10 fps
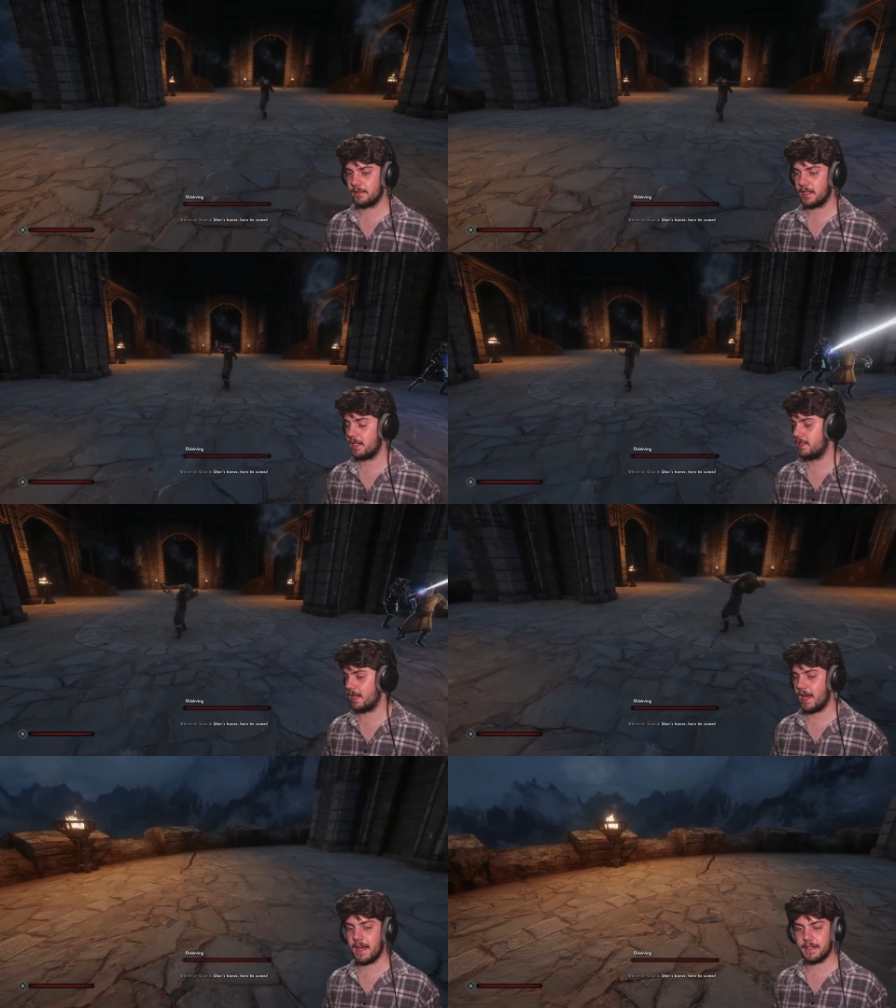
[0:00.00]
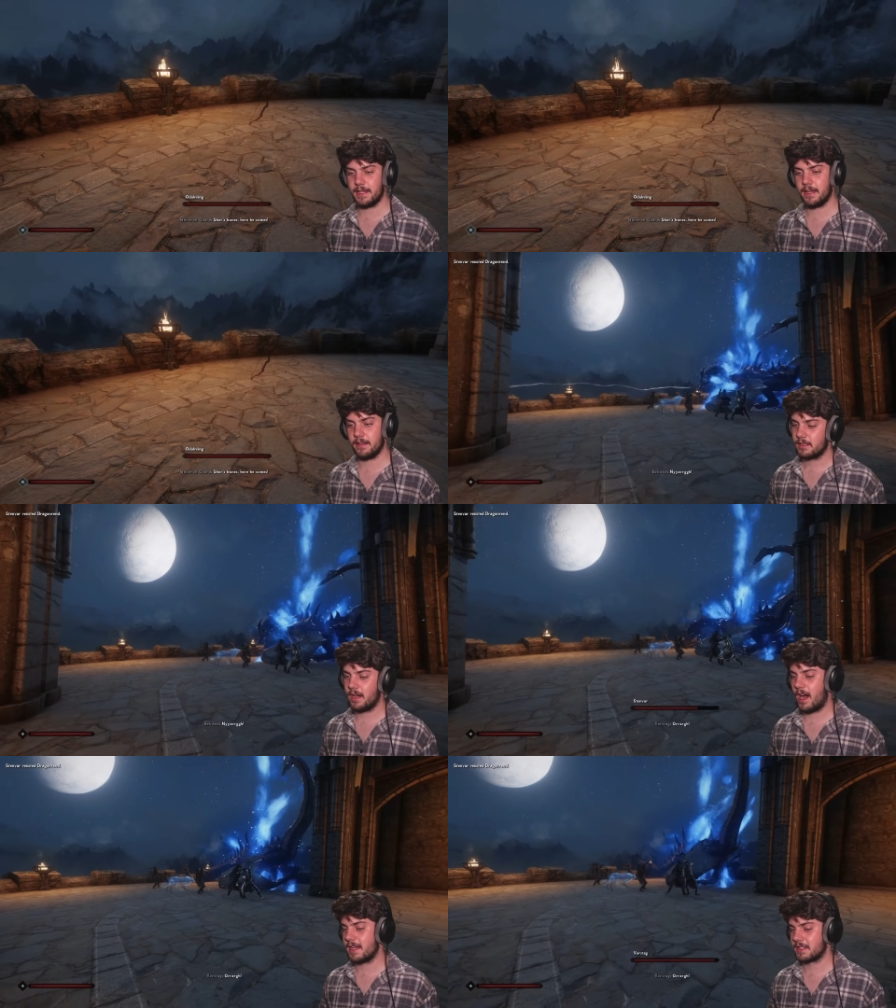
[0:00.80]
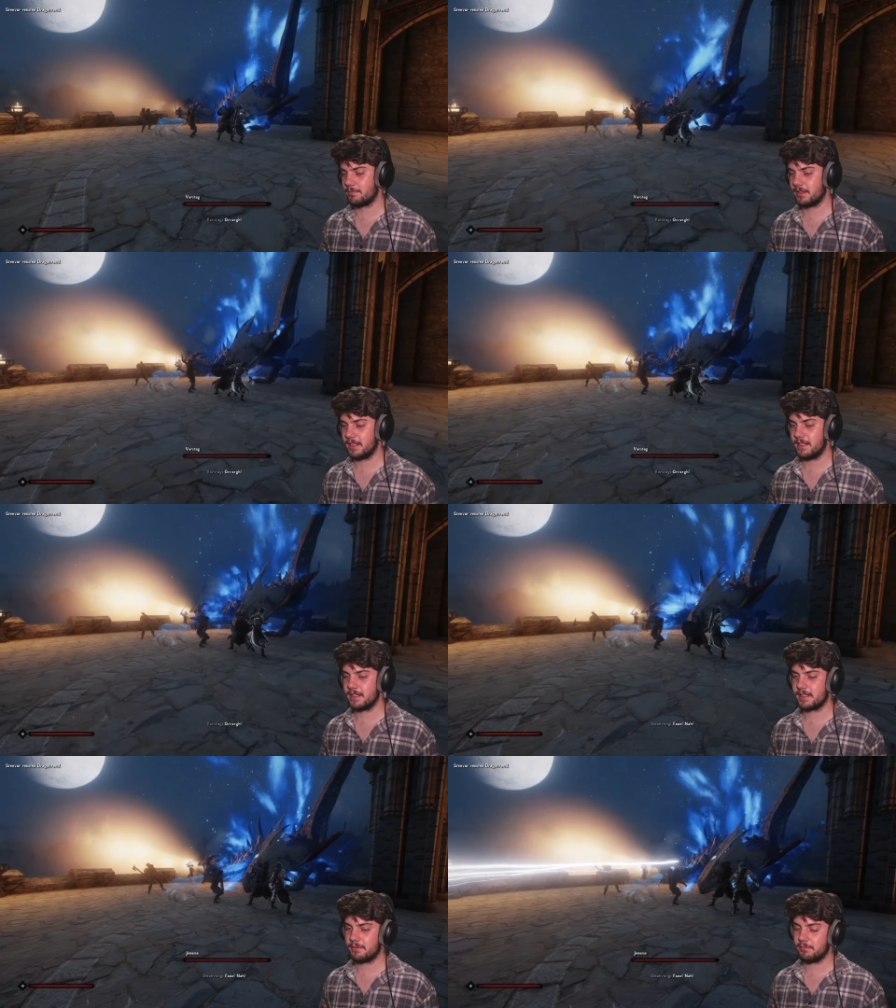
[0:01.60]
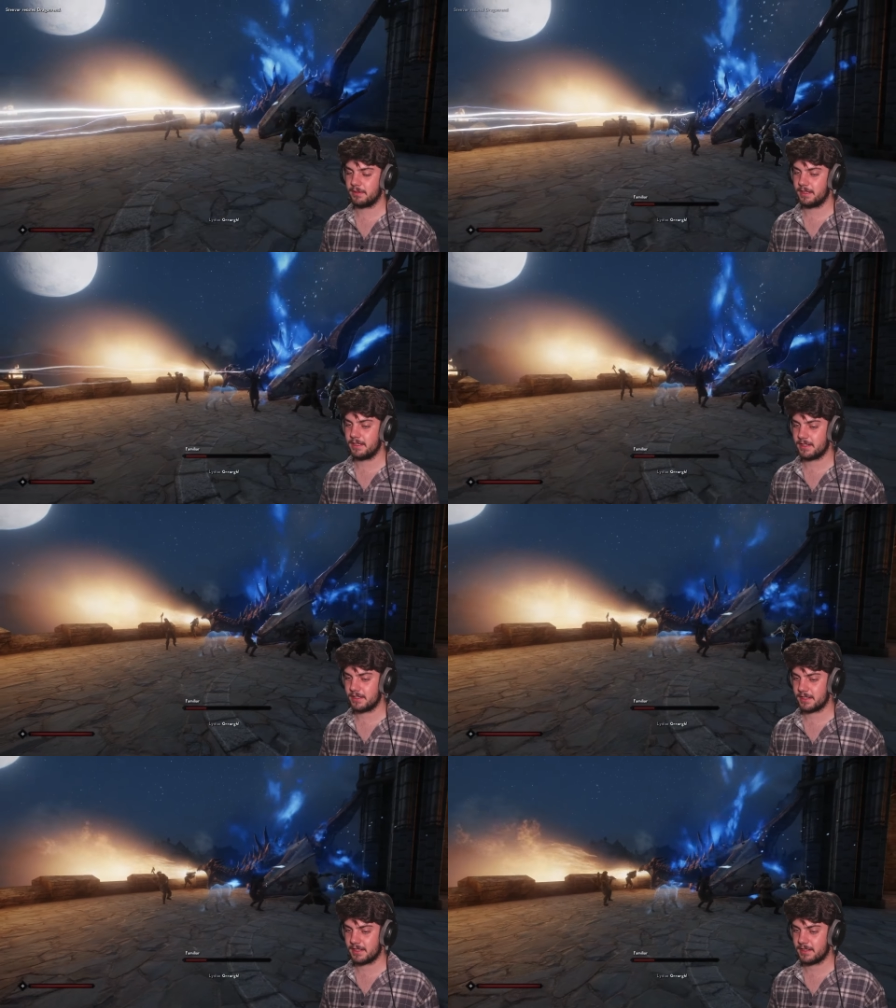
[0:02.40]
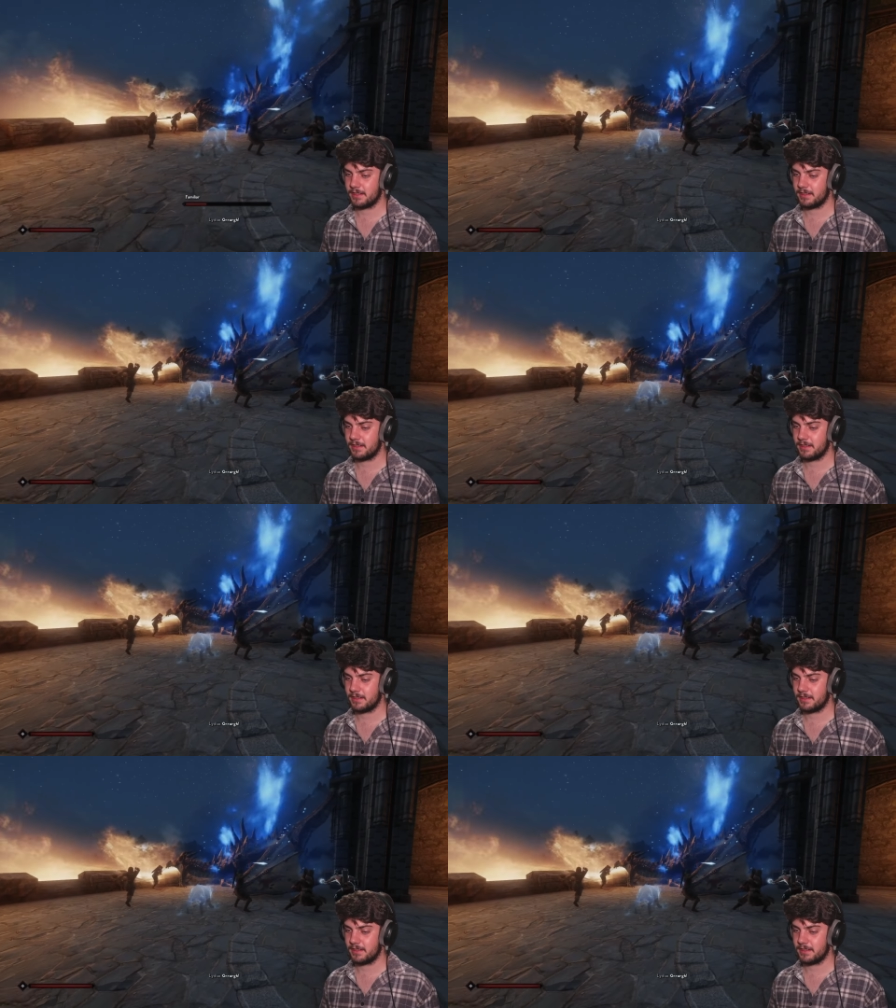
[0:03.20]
He dead, dead. Guys, please, please just,